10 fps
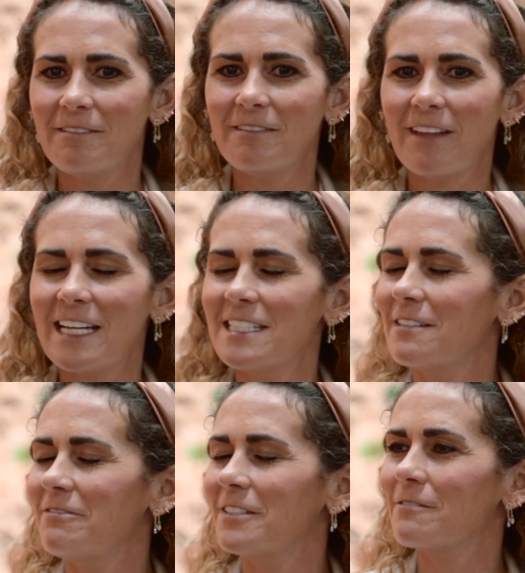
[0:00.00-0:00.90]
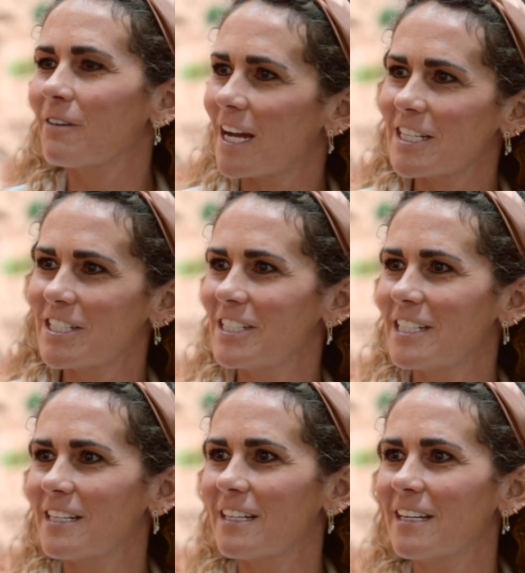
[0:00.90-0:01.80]
likes to feel rushed,
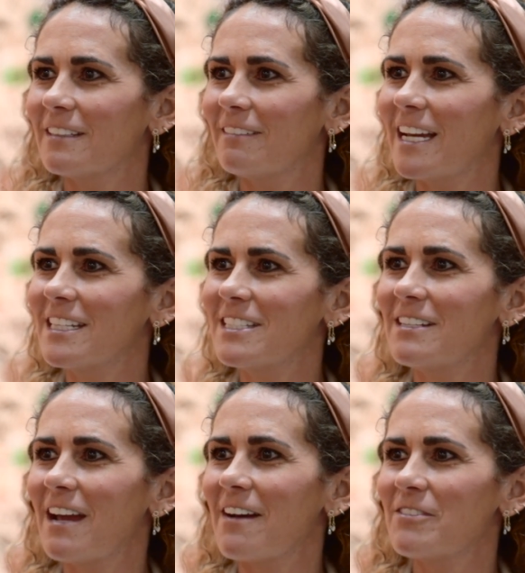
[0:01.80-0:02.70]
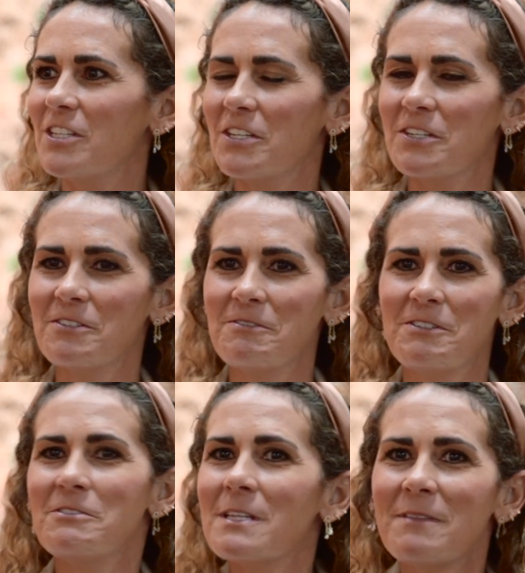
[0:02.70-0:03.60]
likes to have to
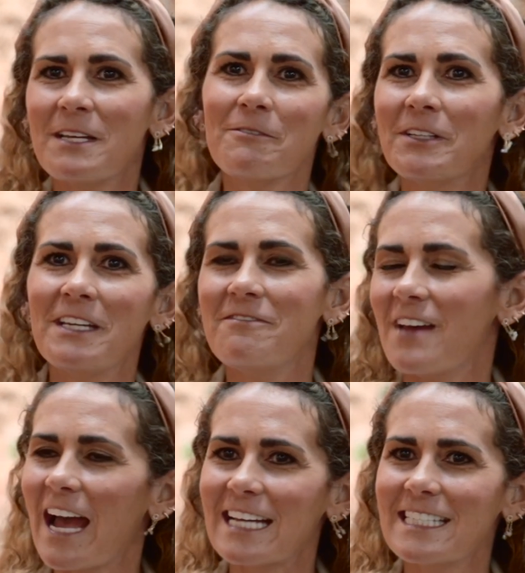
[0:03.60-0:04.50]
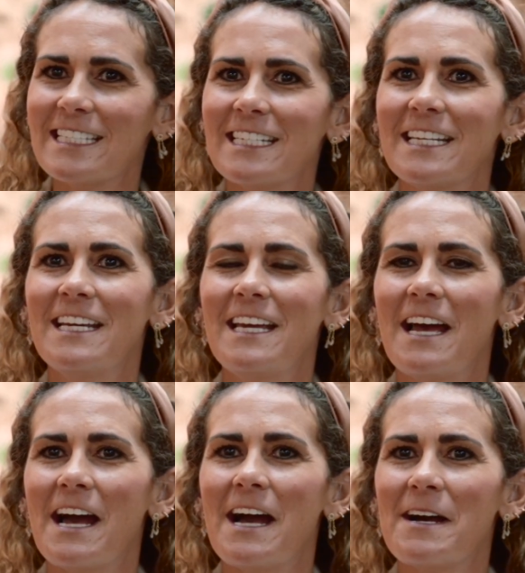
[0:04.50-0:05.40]
do something really fast,
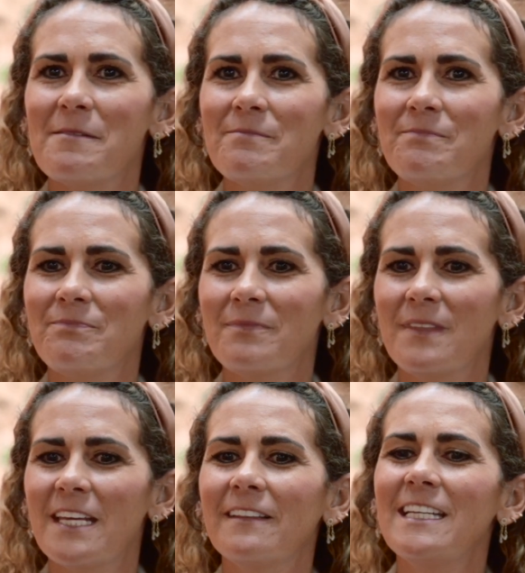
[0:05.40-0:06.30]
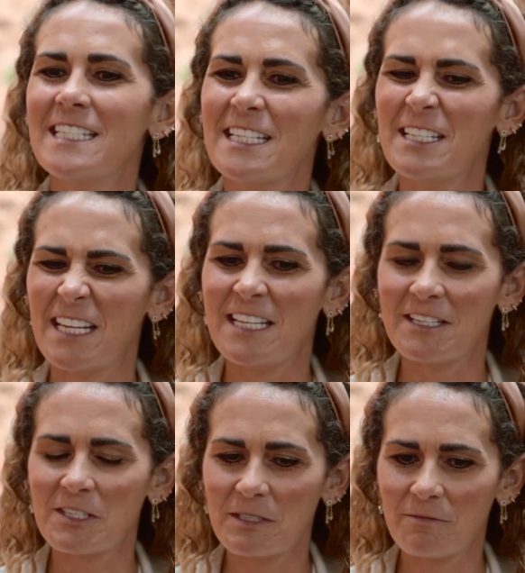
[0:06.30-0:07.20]
at least in
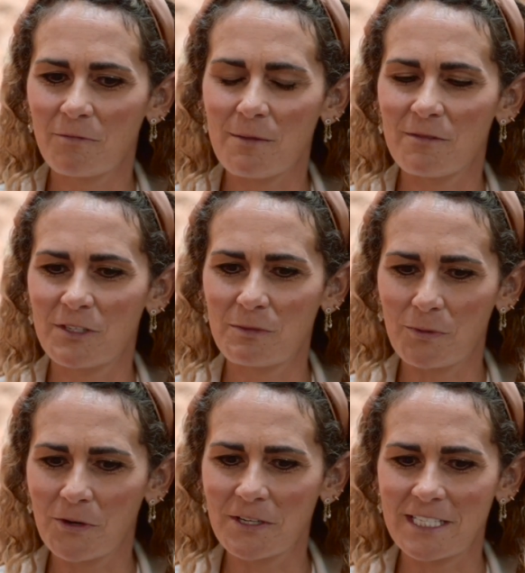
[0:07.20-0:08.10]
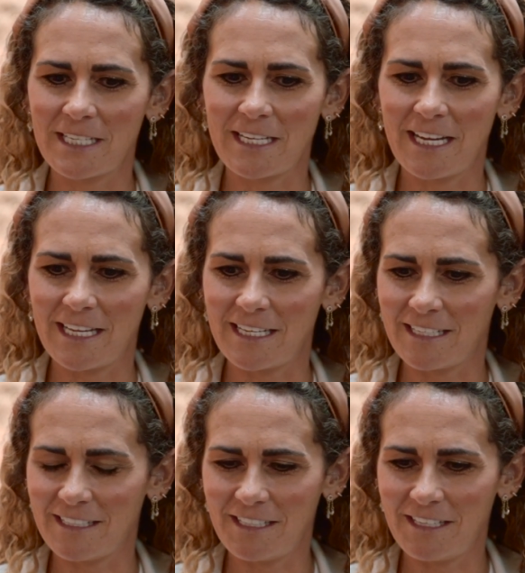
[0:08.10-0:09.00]
this realm of sports. And